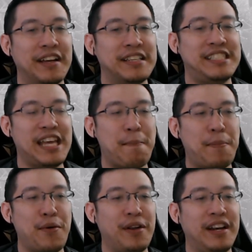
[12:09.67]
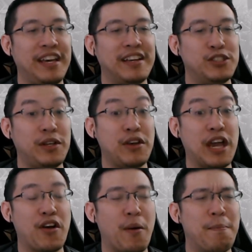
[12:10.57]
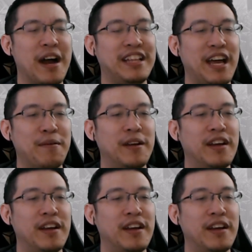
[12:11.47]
separately so that you can combine them?